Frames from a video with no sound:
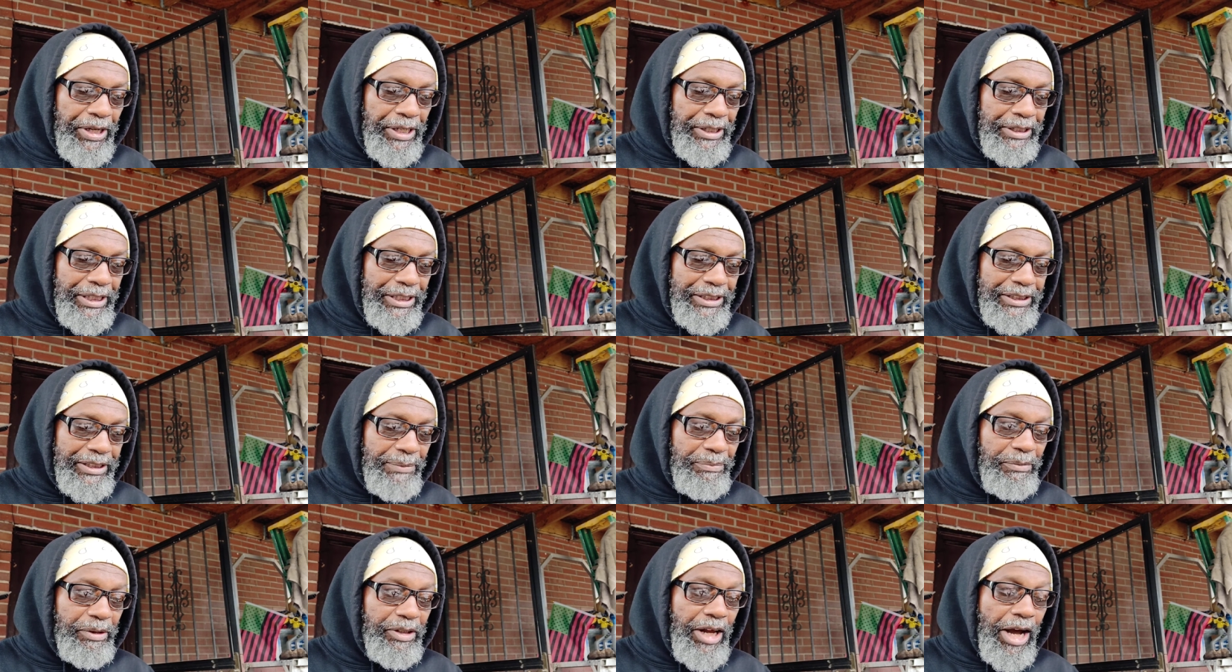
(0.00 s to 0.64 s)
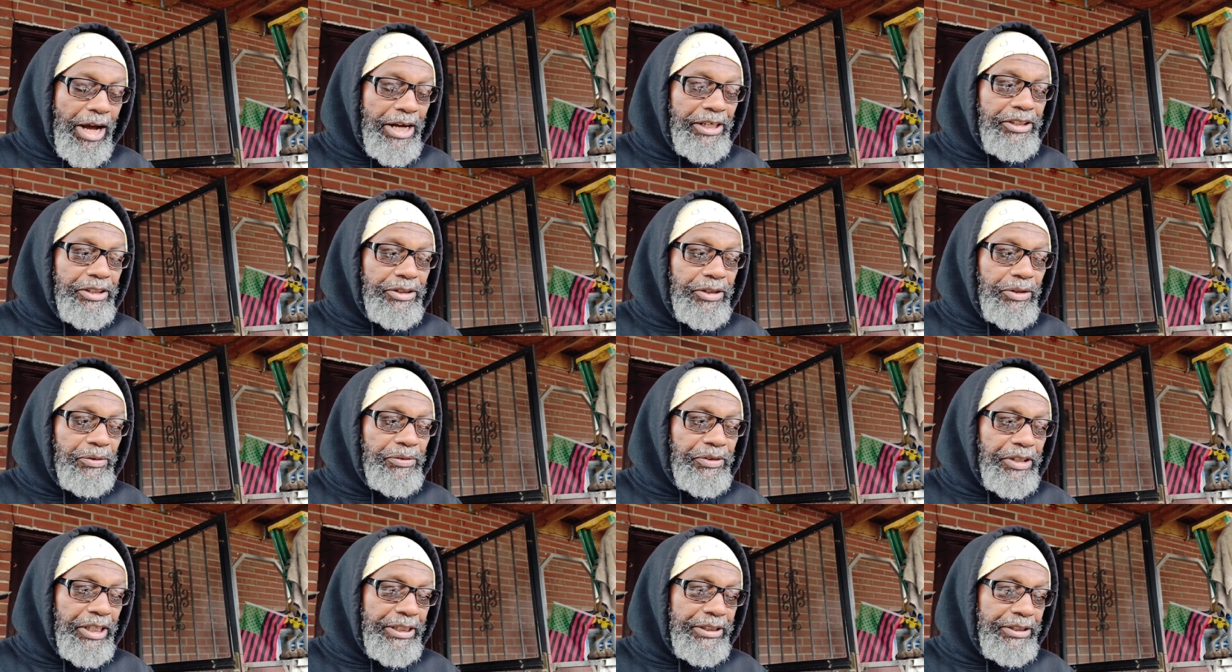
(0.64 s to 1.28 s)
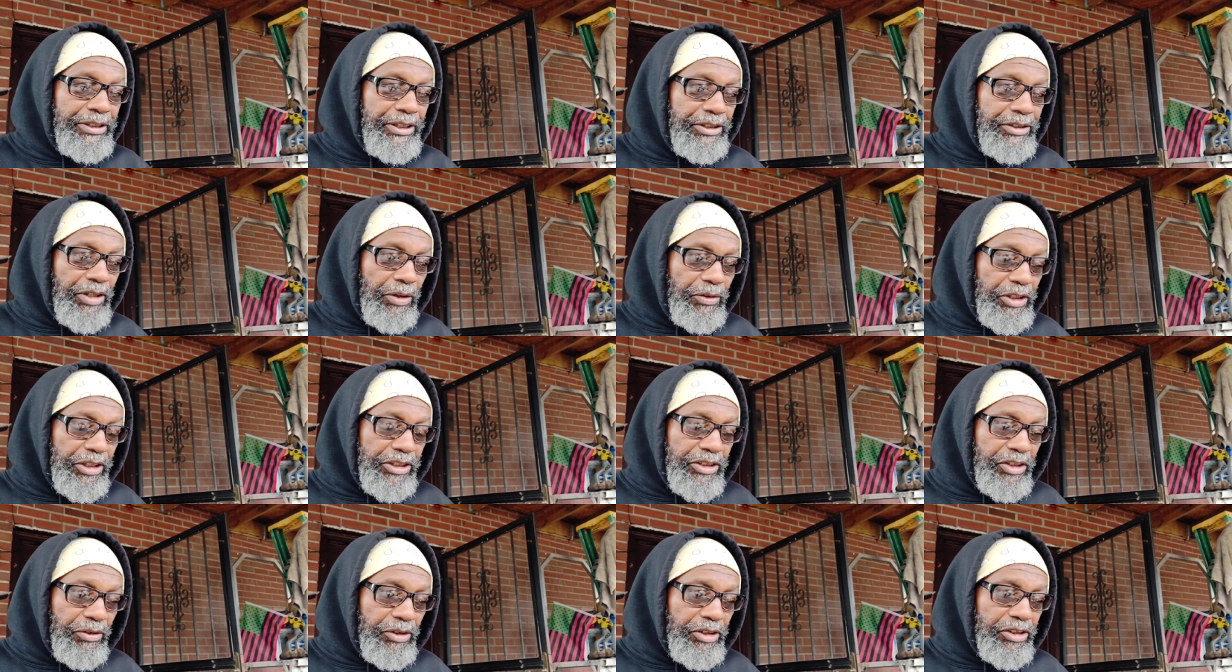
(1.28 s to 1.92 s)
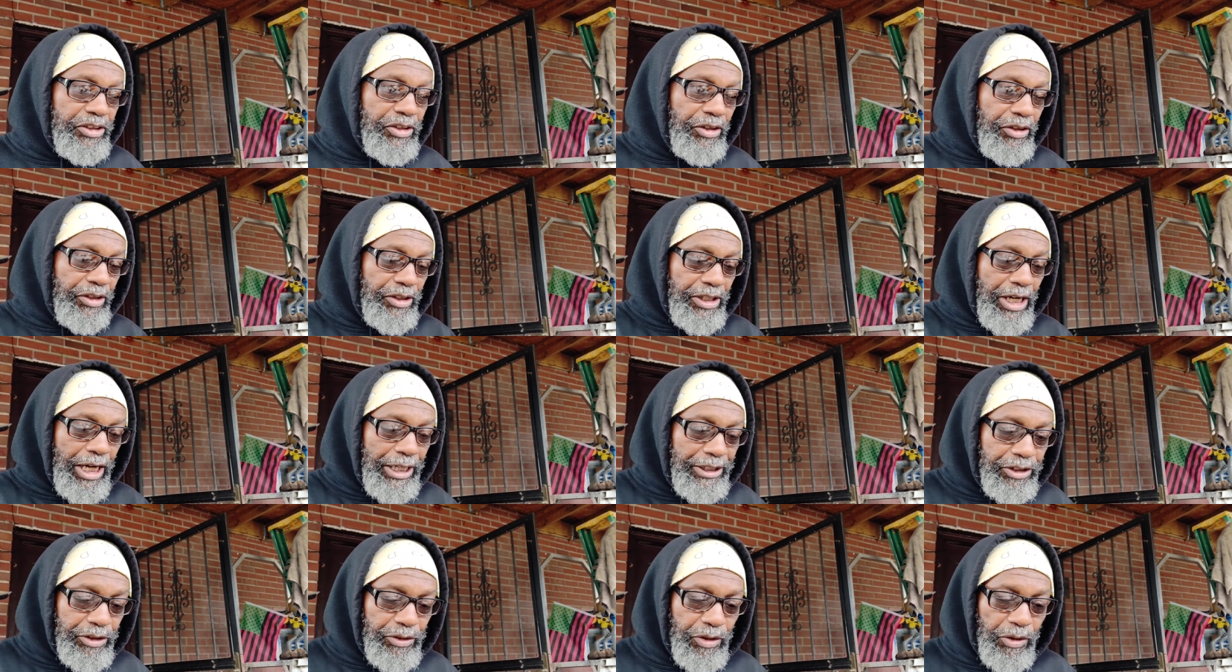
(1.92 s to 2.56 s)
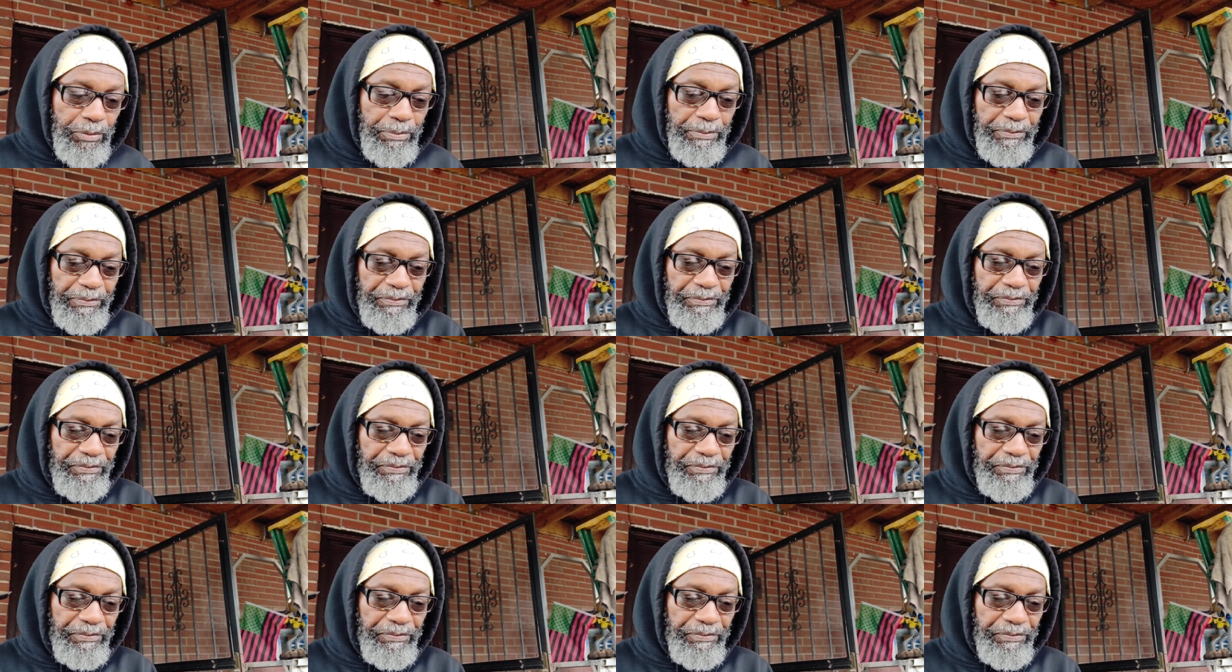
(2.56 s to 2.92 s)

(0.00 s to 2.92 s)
There's some logical things. There's only so, certain logical